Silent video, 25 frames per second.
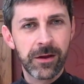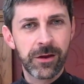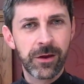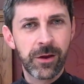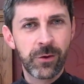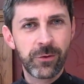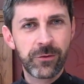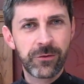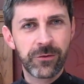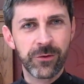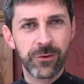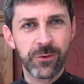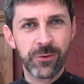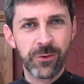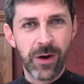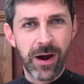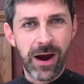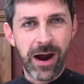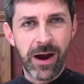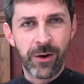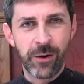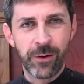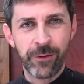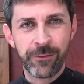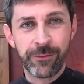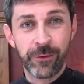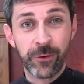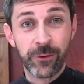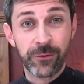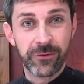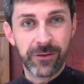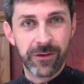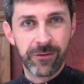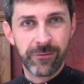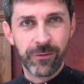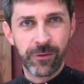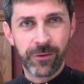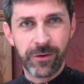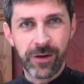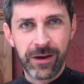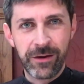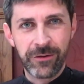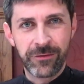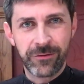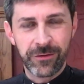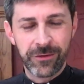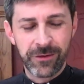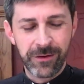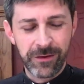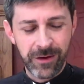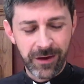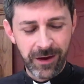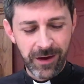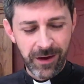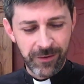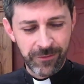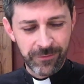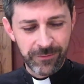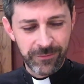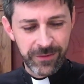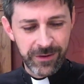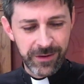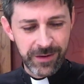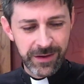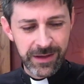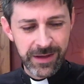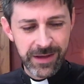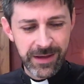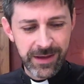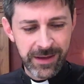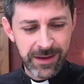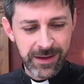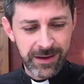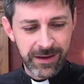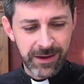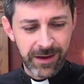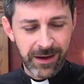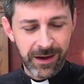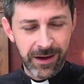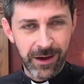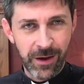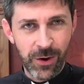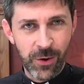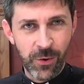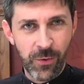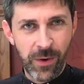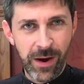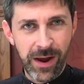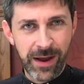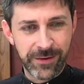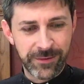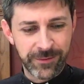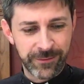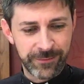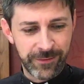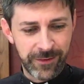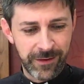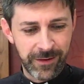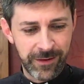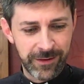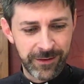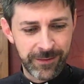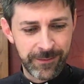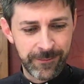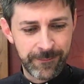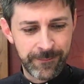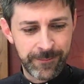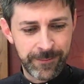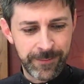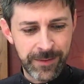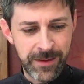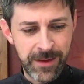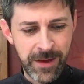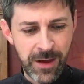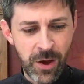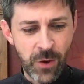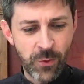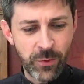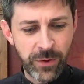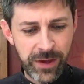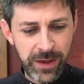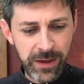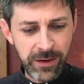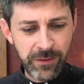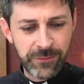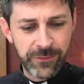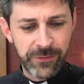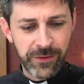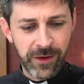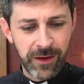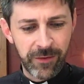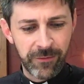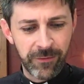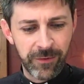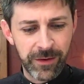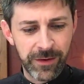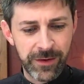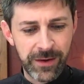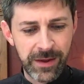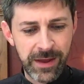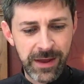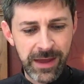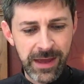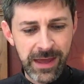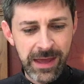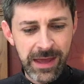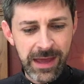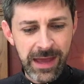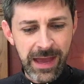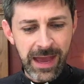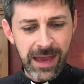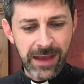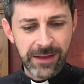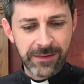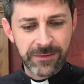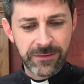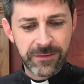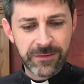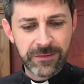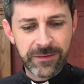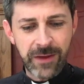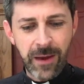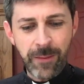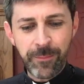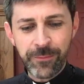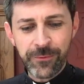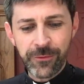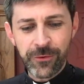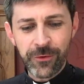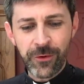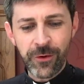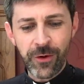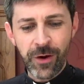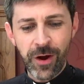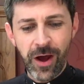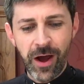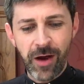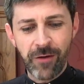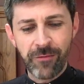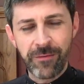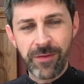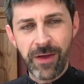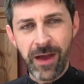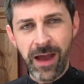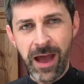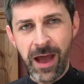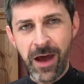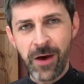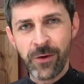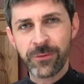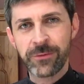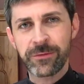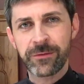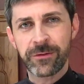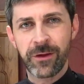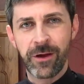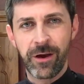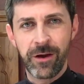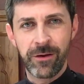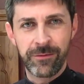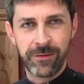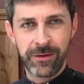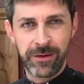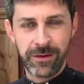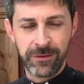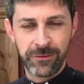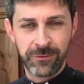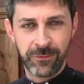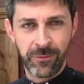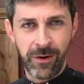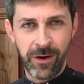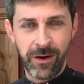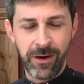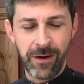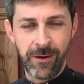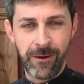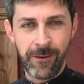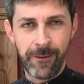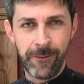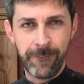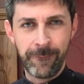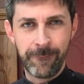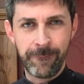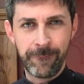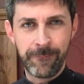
Go to our first invocation of the O antiphon. O key of David and scepter of the house of Israel.